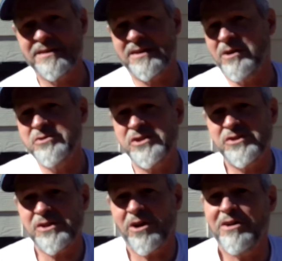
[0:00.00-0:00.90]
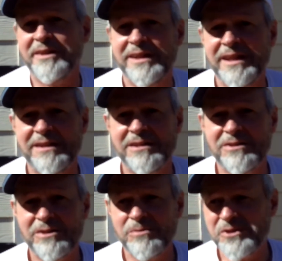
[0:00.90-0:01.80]
the coaches? All they needed to
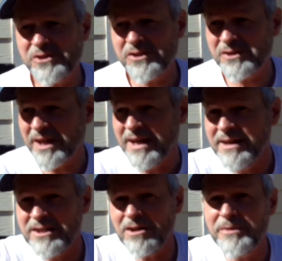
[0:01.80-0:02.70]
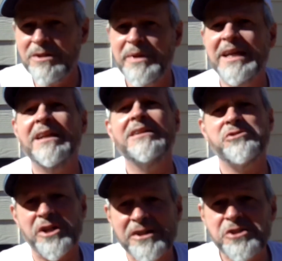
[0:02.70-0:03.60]
do was just tell me to make an
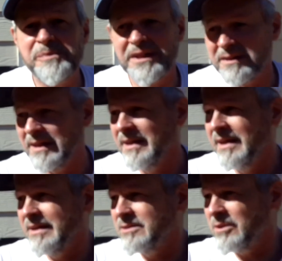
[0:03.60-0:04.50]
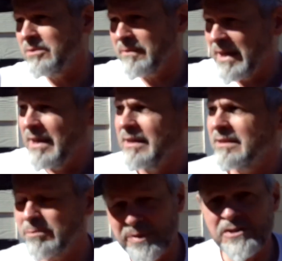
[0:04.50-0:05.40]
adjustment to
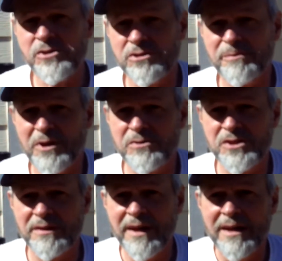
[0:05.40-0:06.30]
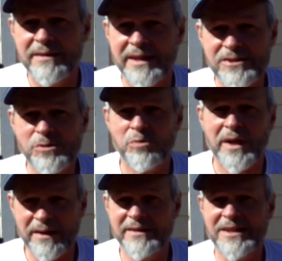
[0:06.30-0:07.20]
the pitcher's motion. That's
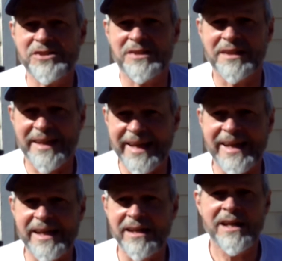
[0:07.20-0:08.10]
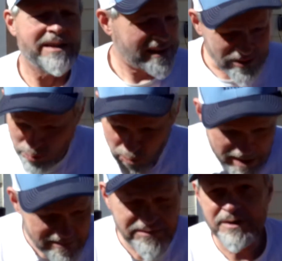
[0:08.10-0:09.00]
what. That's the key. That's
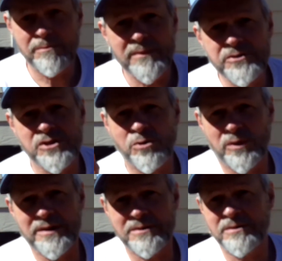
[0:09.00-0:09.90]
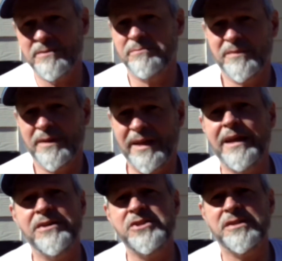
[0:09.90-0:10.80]
one of the most critical
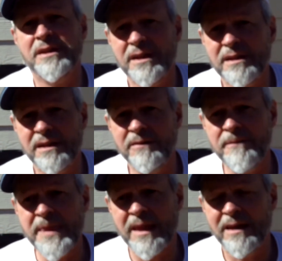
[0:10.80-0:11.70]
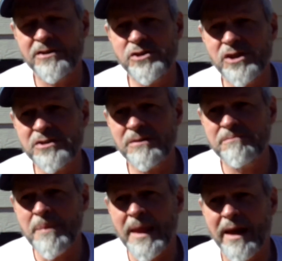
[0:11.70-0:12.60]
keys to hitting. Is just
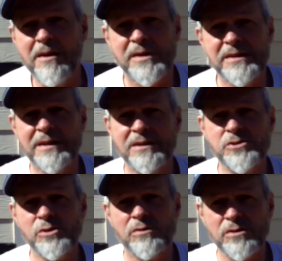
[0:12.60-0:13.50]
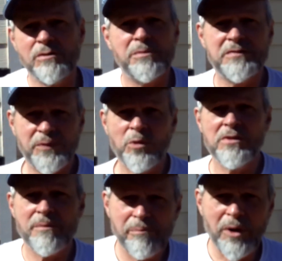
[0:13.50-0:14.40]
everything that you do before
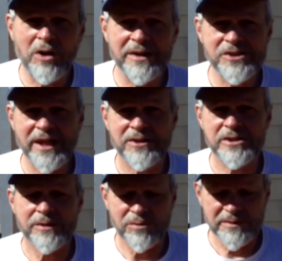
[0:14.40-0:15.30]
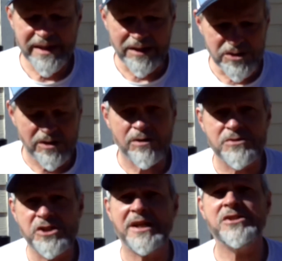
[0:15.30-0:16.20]
the ball is actually released. You
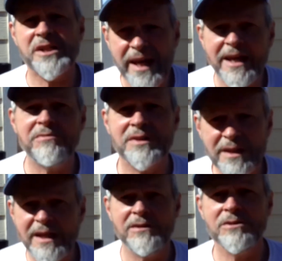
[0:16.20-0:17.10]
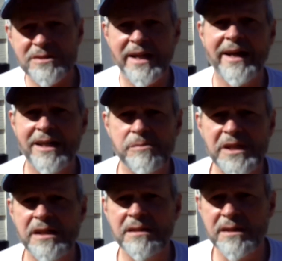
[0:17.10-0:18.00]
just have to get your
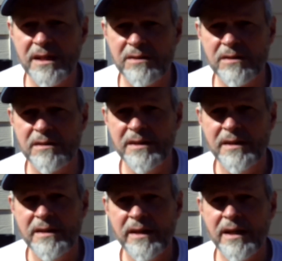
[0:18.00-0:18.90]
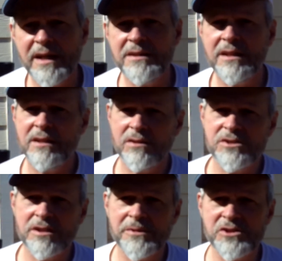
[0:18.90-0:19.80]
timing in gear. And I think
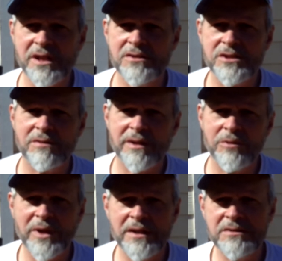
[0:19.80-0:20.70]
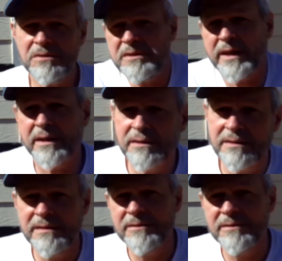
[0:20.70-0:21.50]
using a machine is a great way to do that.